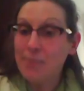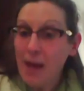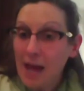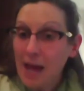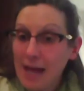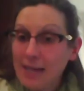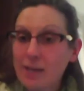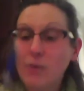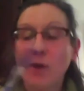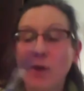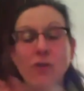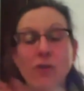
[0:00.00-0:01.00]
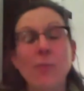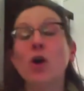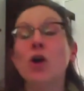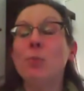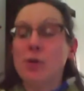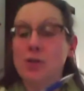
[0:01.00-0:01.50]
but from
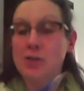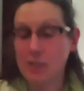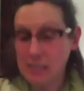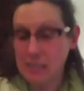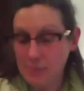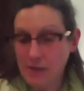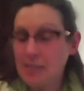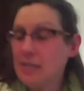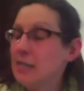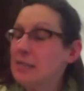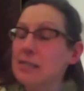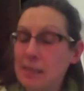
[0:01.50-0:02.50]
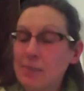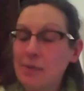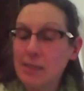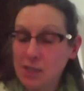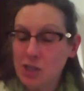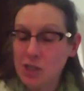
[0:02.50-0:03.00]
her personal experience, and this is
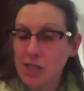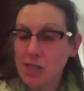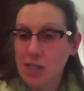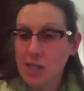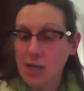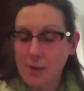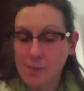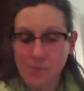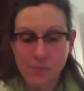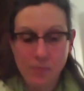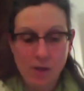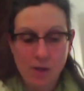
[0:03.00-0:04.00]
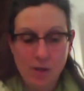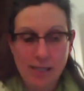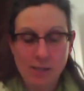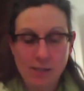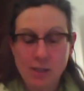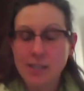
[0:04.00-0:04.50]
something that she
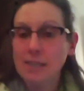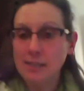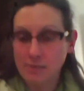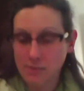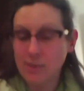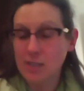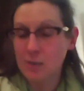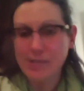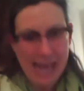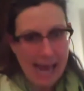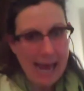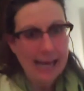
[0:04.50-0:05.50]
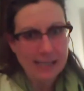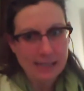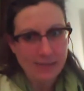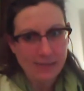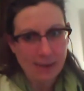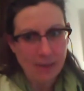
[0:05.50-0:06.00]
did, she was asked,
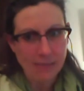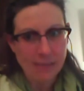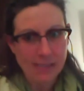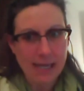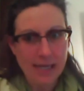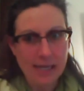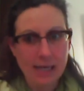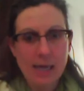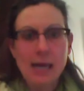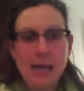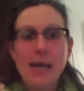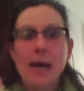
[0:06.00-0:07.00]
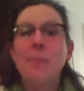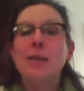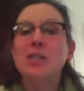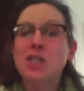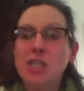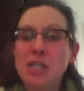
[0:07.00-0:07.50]
if I'm not mistaken,
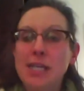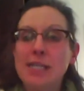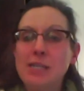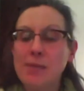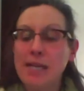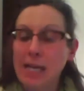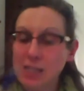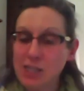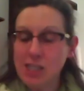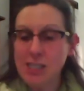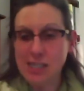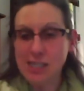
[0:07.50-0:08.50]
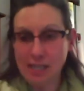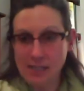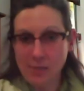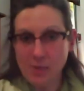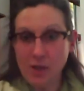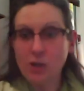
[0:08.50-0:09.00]
but she has, because she has done
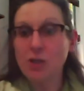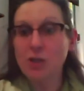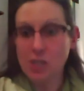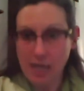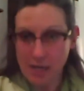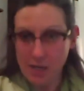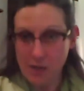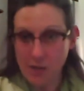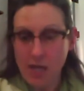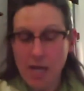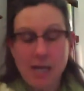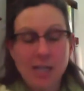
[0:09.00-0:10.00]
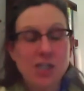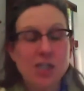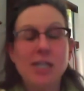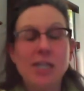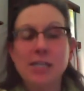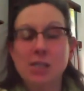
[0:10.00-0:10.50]
this with her child,
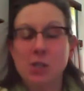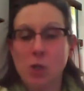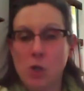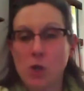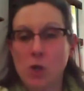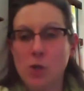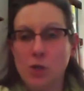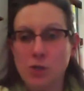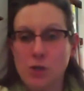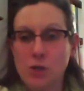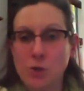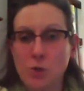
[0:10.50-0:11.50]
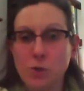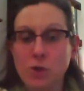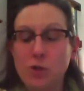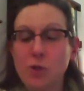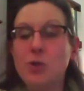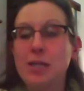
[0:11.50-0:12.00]
she has learned to
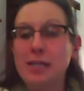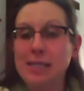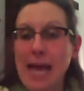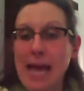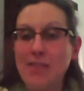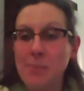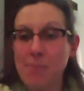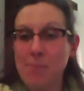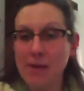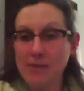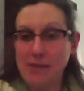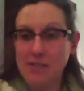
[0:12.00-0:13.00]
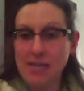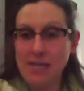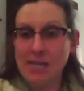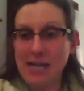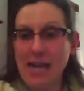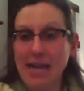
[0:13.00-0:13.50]
do this at the meltdown
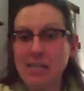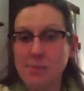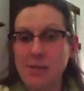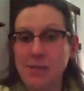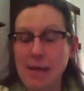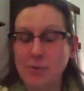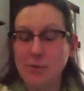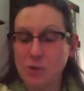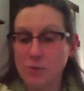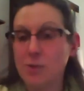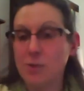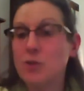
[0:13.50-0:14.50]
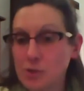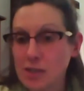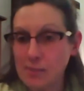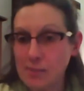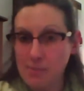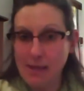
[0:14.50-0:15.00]
stage and actually be able to reduce
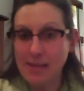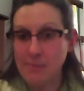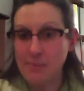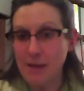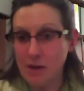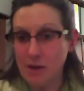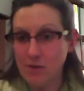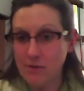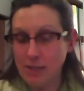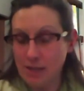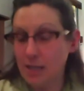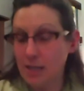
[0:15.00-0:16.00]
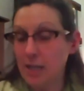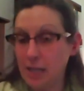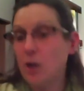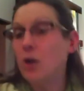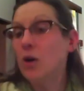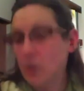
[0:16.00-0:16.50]
them and make them better in
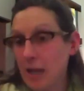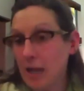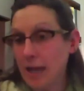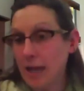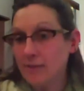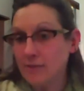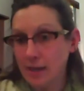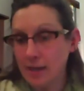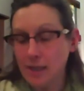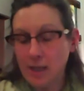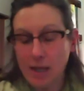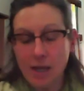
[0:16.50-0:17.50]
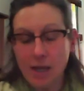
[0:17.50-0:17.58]
her life, right?